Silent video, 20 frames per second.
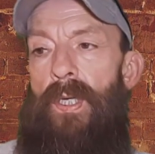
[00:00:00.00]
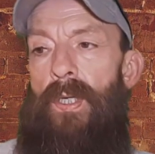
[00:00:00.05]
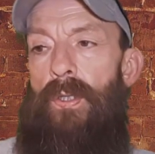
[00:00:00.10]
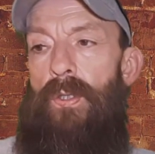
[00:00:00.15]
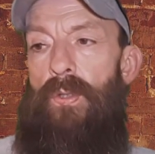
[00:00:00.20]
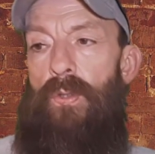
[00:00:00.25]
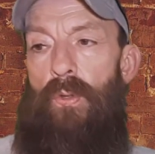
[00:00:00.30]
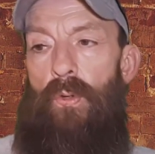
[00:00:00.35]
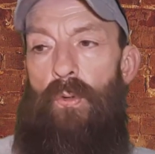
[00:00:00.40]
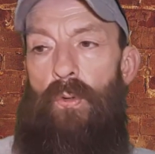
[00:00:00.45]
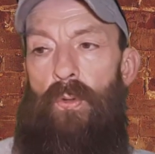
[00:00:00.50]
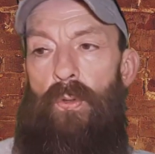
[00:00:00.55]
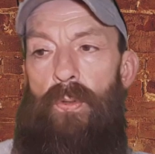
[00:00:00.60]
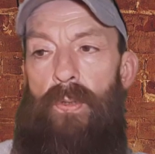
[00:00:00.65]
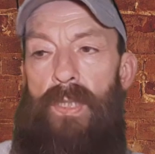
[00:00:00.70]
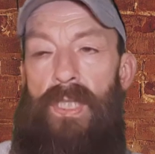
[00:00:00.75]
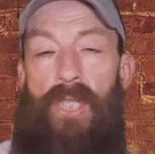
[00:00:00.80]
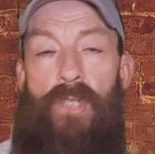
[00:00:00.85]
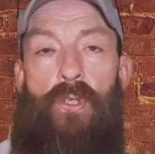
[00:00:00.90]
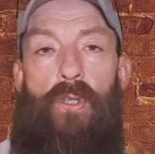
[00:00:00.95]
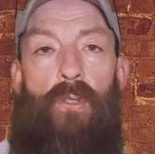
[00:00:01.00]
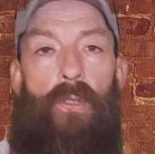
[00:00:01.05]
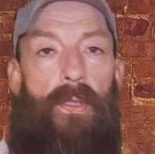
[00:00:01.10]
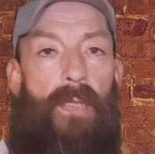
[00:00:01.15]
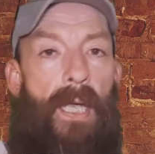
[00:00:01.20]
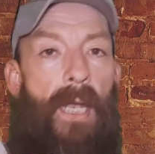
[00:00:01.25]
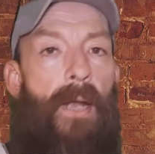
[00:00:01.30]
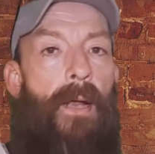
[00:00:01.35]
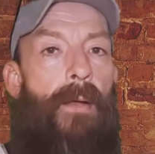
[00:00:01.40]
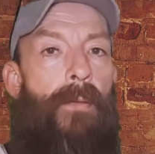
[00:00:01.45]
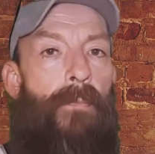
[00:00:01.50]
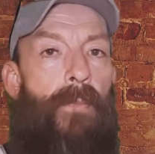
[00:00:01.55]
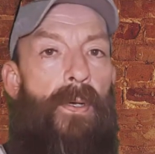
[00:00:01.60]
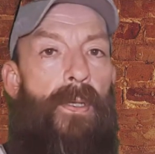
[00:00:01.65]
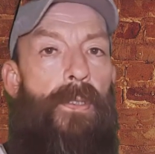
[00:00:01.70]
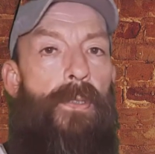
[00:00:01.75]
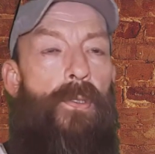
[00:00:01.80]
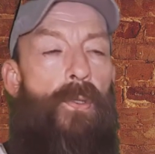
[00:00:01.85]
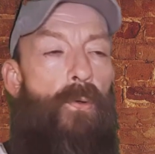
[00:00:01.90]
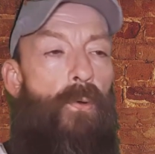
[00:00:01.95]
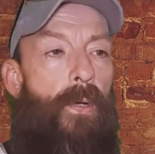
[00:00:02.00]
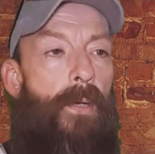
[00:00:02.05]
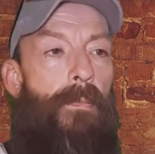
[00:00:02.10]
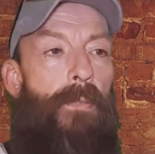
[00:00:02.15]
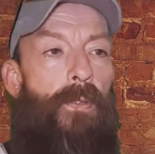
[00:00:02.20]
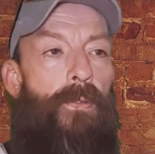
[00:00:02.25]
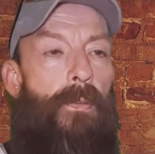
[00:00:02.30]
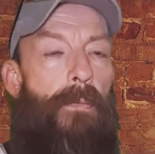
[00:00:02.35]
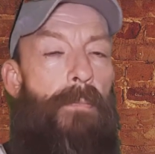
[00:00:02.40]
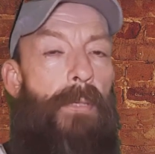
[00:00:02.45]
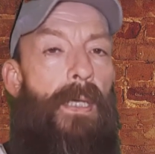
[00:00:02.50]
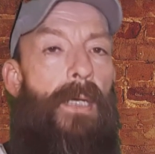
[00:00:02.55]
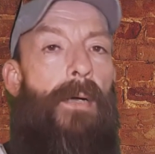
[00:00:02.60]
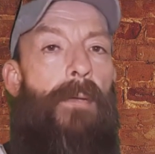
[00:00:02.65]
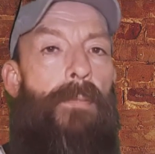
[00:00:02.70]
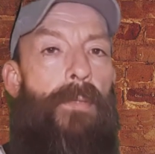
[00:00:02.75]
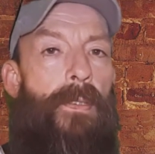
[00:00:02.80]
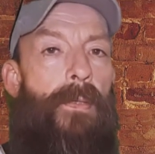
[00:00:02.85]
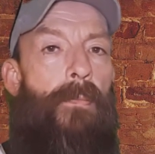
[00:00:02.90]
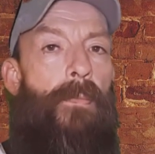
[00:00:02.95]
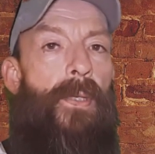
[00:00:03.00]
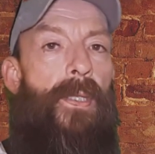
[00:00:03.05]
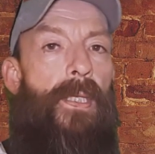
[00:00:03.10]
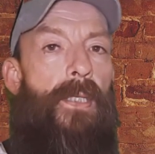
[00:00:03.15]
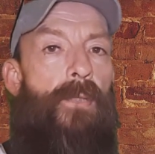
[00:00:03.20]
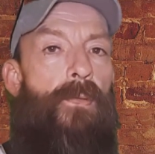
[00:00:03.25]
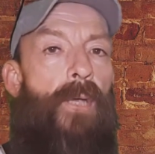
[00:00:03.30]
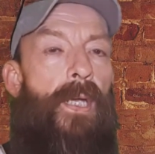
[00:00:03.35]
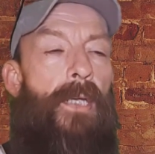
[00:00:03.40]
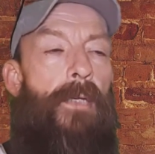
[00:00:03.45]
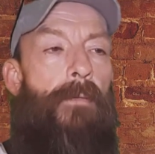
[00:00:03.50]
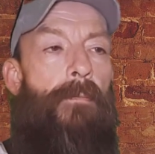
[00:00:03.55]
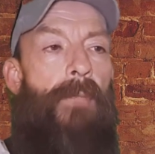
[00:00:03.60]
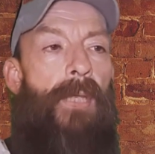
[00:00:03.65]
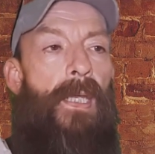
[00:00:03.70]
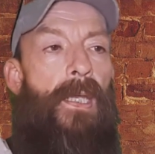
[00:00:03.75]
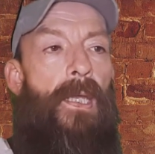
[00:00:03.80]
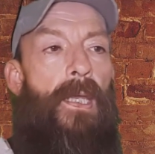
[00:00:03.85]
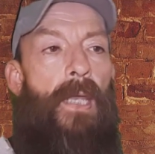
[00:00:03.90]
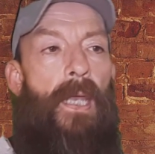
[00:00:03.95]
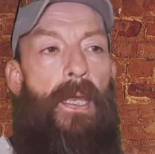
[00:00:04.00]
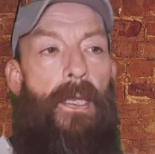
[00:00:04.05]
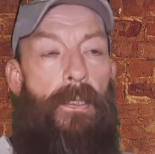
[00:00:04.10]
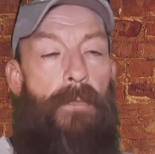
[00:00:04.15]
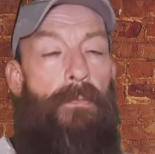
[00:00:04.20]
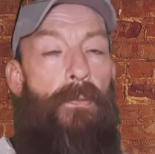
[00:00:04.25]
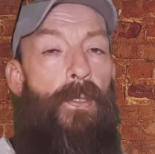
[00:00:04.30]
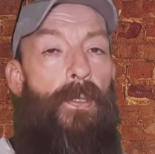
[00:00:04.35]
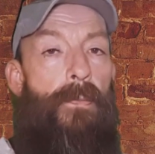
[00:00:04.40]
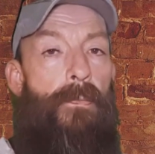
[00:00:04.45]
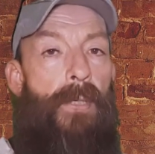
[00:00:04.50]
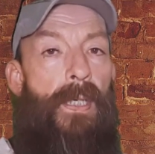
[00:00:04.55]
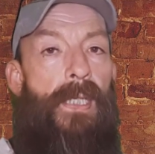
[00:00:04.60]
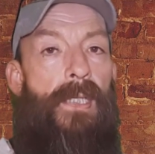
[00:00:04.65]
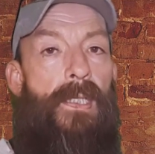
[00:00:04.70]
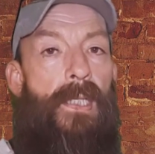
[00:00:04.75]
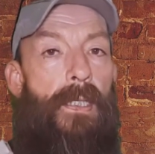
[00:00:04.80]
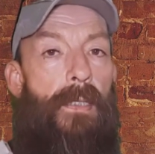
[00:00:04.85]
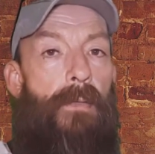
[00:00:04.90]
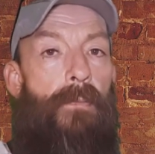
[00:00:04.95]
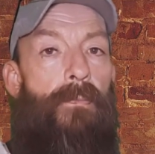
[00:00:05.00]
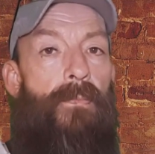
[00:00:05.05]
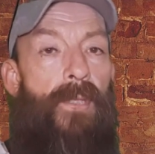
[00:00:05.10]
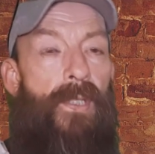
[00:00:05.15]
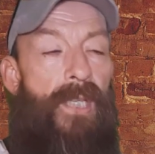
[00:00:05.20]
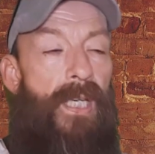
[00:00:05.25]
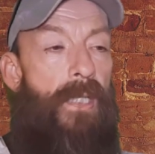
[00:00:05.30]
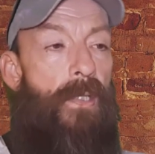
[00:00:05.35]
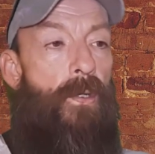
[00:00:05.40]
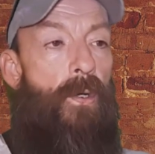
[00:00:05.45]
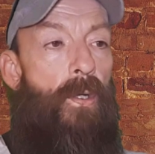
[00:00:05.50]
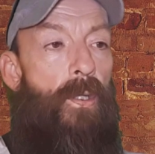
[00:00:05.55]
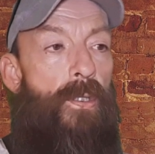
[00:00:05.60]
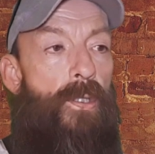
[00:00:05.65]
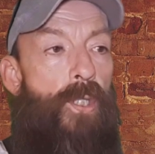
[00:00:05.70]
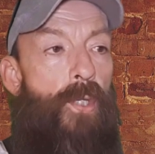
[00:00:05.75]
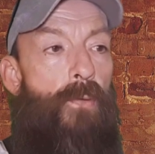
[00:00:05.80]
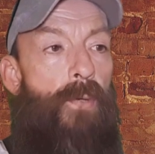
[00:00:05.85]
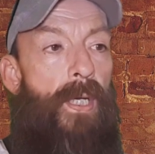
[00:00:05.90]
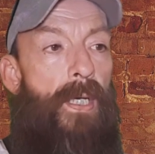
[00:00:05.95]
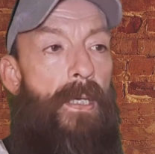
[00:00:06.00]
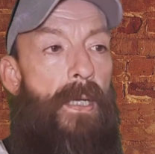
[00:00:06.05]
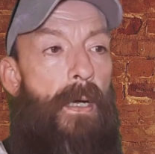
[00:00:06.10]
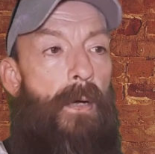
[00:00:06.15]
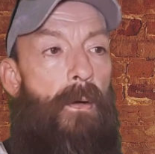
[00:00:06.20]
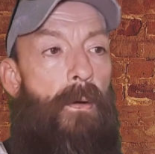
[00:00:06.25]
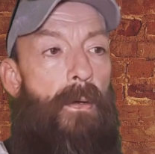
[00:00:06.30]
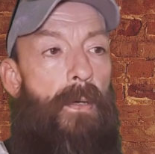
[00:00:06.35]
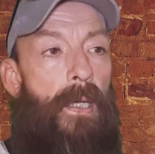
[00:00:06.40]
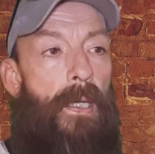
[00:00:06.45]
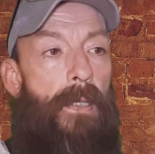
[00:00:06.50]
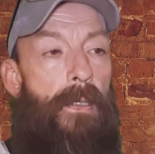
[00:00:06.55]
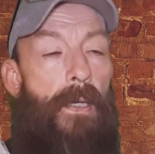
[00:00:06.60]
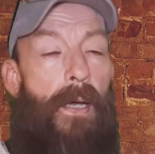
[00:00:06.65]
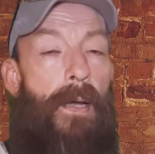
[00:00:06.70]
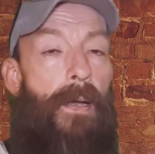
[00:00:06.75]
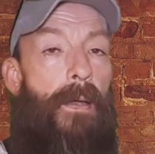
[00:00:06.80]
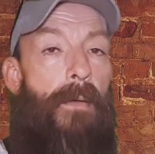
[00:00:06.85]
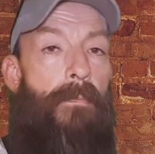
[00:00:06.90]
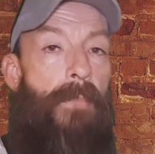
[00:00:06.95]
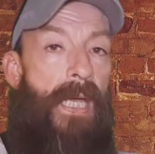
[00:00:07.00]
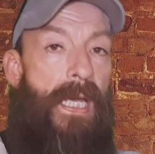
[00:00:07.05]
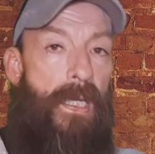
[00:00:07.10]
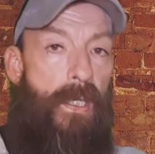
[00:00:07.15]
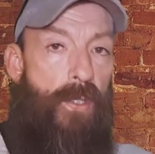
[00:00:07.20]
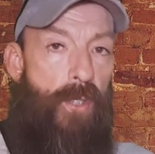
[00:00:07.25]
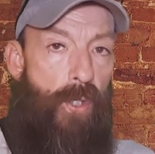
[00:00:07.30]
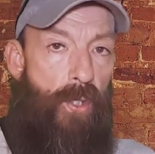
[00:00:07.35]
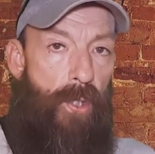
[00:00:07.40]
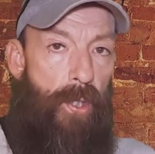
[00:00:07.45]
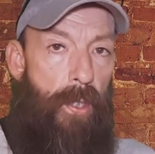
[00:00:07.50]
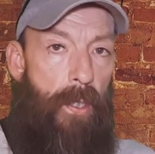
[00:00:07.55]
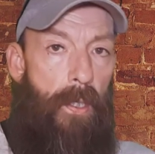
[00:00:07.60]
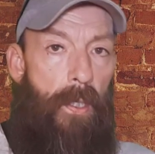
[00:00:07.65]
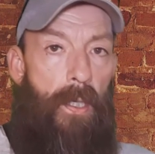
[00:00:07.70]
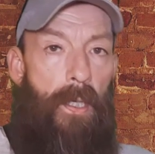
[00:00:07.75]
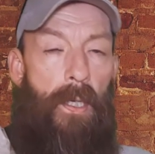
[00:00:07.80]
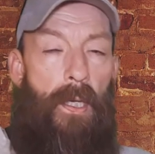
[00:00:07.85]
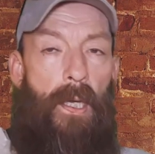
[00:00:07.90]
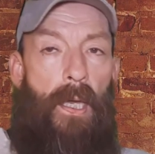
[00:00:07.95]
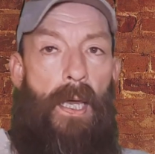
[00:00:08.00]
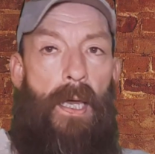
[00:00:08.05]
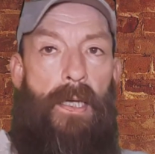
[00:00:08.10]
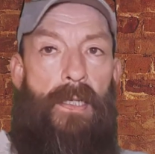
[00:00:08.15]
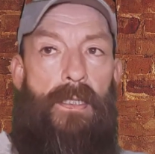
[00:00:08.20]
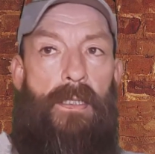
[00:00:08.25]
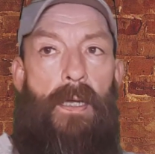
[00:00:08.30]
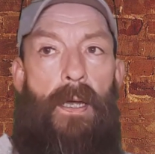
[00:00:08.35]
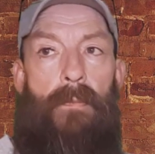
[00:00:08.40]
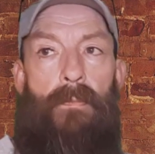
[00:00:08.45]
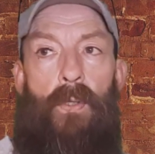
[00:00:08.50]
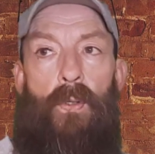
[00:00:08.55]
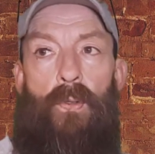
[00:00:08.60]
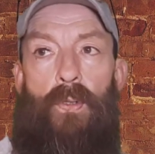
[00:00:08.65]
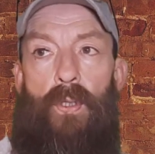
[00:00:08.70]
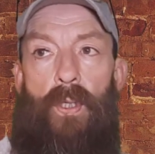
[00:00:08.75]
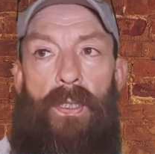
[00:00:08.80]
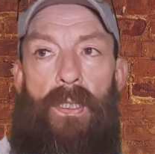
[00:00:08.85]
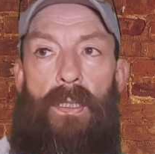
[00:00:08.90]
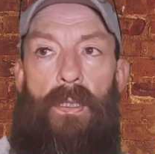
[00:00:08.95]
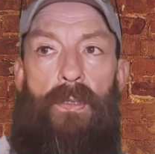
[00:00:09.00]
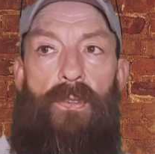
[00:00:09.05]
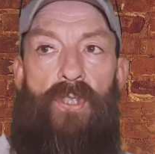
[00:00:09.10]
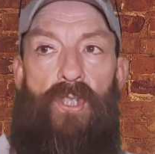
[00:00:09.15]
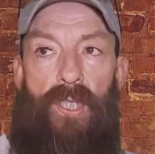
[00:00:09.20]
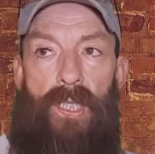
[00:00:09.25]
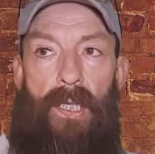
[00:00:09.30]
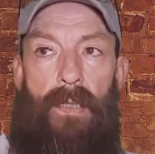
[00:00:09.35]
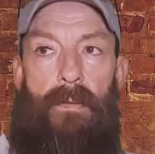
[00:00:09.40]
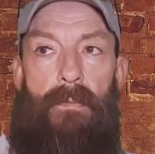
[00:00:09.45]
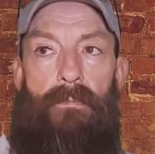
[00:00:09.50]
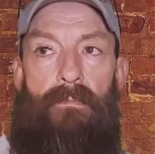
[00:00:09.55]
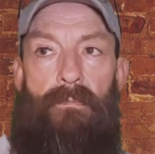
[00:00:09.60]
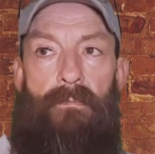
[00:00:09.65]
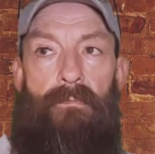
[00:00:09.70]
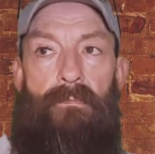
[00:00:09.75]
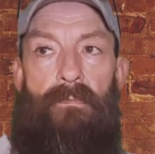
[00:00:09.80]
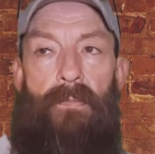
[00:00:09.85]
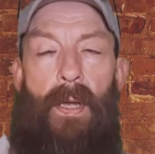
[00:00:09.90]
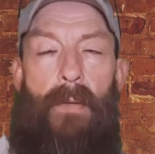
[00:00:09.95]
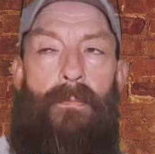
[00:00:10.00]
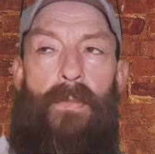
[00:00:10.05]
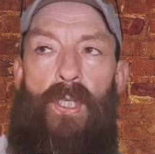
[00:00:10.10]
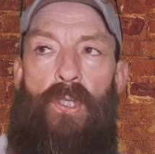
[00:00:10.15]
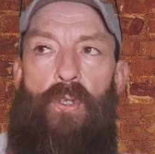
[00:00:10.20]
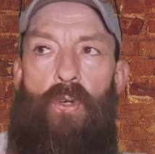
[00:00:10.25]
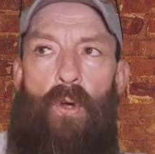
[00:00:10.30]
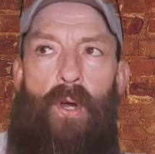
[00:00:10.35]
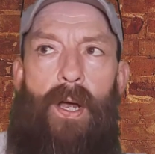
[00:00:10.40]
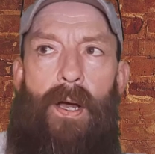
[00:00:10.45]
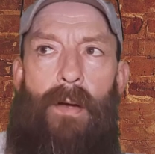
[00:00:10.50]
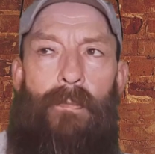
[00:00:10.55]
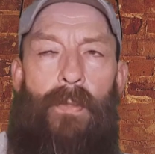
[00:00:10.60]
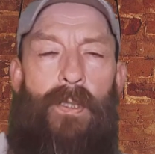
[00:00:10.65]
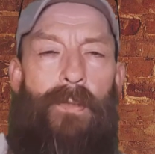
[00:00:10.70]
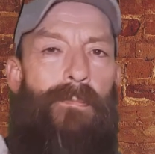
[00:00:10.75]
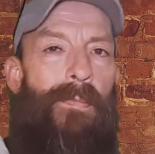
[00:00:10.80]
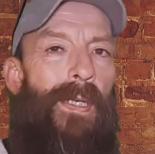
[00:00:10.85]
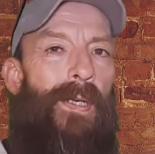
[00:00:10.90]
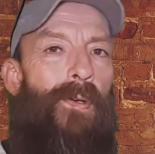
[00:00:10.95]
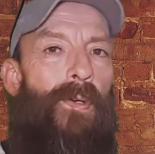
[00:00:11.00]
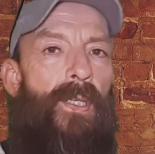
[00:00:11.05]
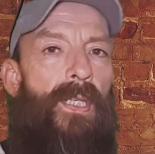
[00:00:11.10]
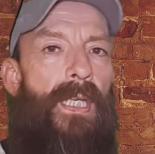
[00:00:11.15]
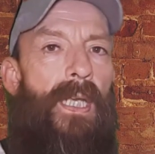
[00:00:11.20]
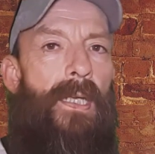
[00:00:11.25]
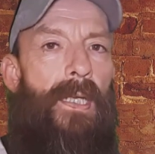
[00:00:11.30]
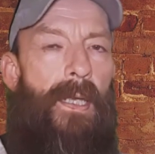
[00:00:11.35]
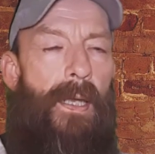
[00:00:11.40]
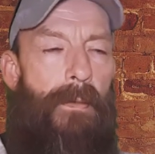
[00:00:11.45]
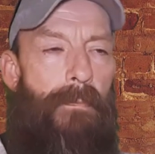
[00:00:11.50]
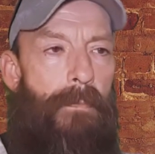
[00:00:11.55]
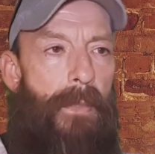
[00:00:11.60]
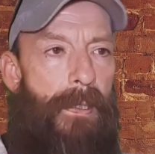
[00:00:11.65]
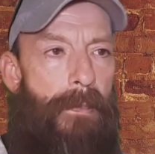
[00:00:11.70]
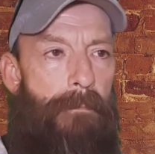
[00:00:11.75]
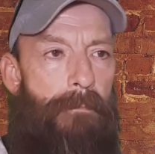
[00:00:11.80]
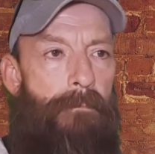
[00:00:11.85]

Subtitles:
your digital cameras are able to pick up some of this, right? And it's pretty amazing technology right now. And I imagine as time goes on, it'll just get, I'm not sure how much better it can get, but